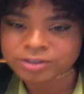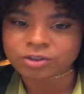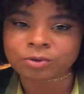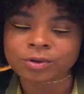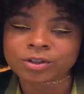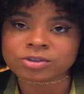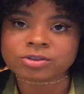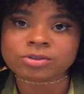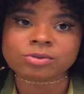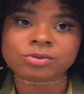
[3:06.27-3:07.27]
that is going
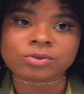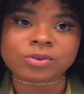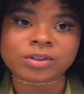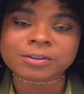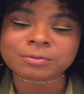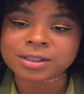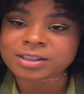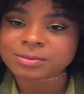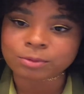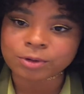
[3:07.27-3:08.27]
to give me
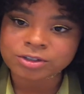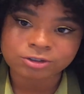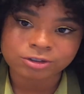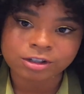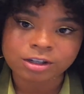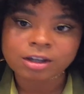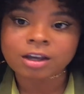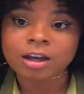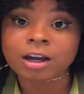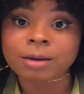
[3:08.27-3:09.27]
inspiration,
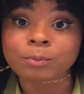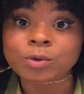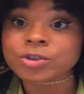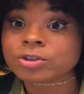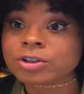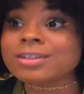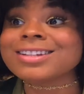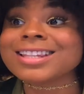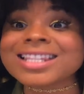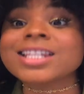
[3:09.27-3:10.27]
which
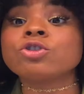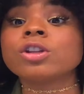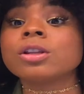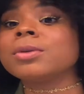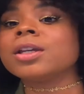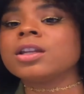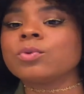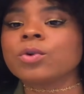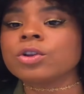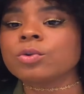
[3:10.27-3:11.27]
could literally be
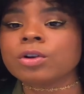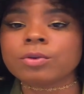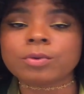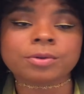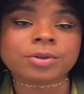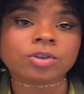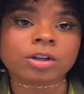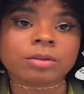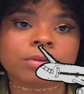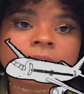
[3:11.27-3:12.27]
anywhere in the world, whether it's
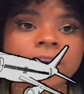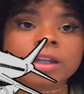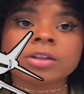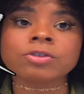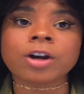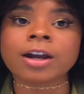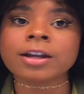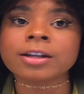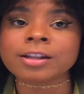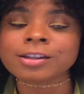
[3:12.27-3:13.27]
on a plane
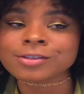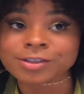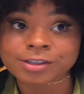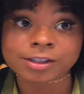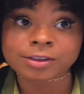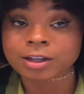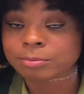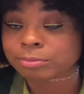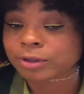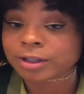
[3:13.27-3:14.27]
ride and seeing the
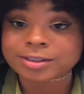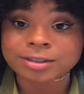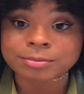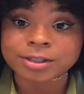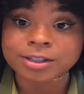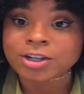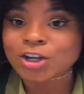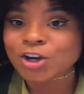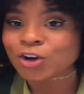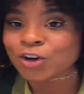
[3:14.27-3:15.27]
couple next to me,
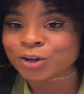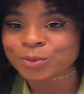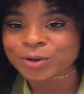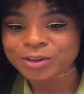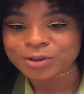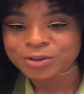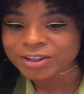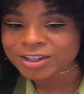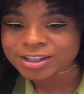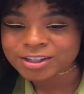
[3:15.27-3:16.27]
or whether
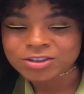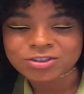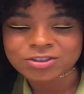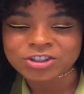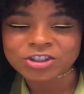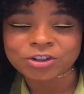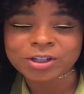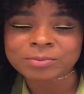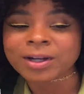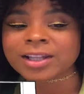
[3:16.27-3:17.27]
it's, you know,
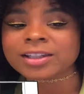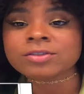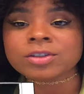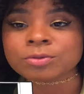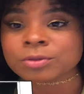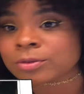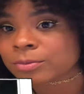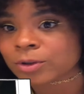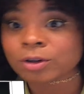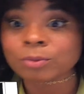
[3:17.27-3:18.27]
in my living
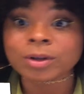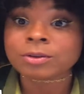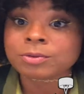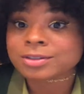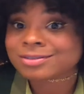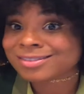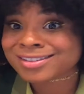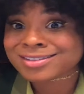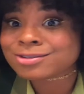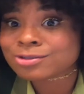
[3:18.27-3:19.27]
room, or whether it's
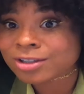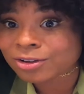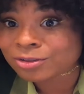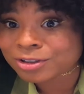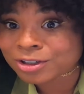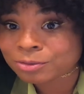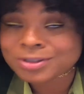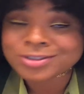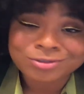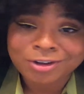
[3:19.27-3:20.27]
in the studio, you know,
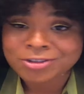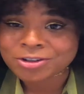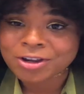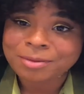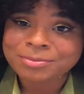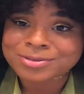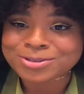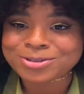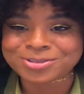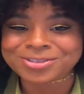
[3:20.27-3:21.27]
which also
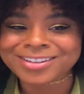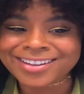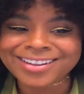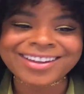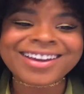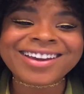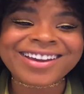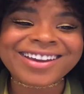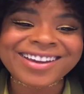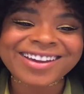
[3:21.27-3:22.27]
happens too.
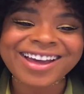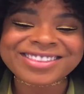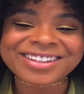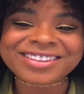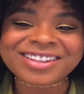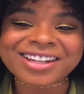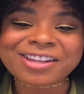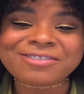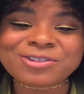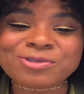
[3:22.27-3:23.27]
I think that
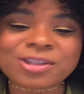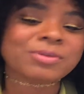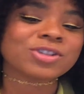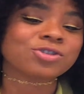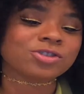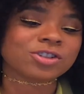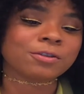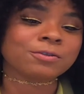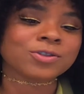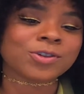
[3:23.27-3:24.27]
if you limit
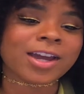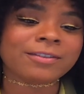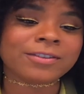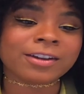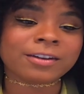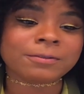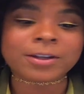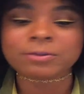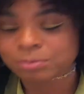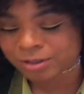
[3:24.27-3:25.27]
yourself to having a
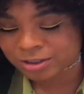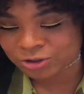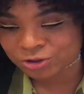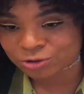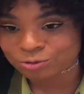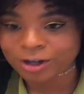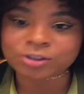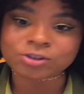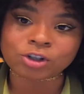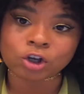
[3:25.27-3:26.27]
favorite place to
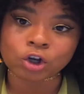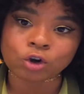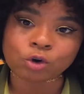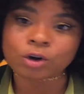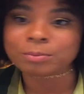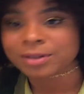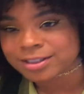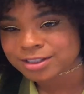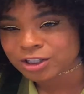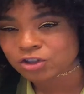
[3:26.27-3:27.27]
write a song, or a
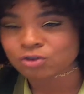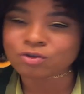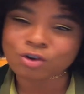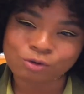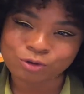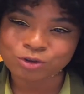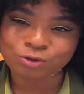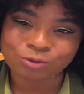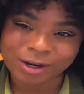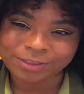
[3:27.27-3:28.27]
place that you know that
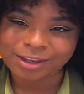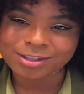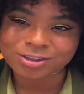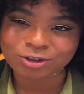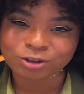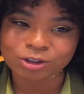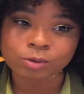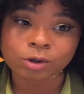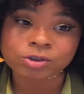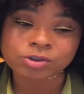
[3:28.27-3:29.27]
you'll write that hit song,
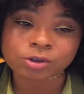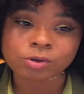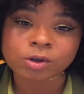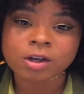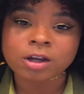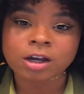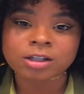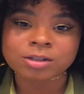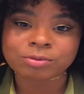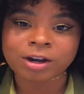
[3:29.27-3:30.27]
you also
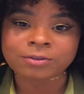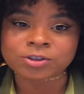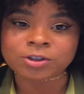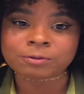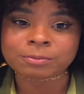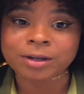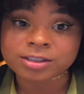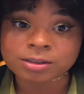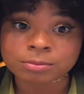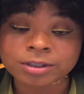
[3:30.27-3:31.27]
deprive yourself from
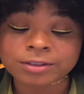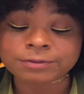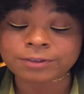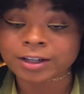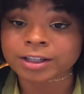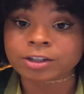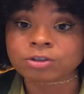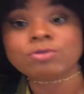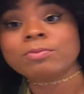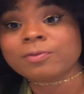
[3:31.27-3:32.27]
possibly finding a
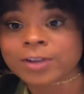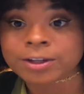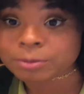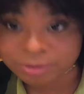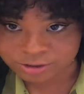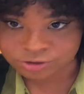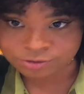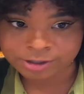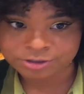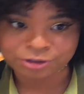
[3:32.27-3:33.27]
new favorite place to
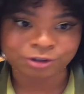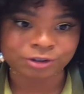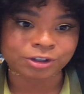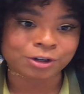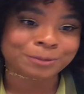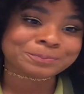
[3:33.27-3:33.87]
write a song, you